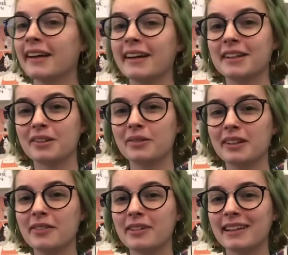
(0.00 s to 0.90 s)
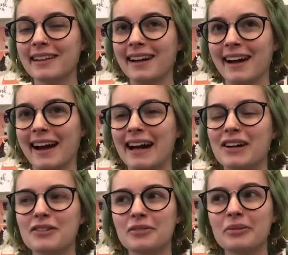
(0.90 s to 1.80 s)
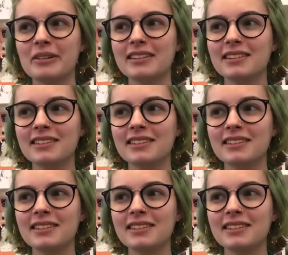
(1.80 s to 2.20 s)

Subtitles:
I don't really feel like I have one.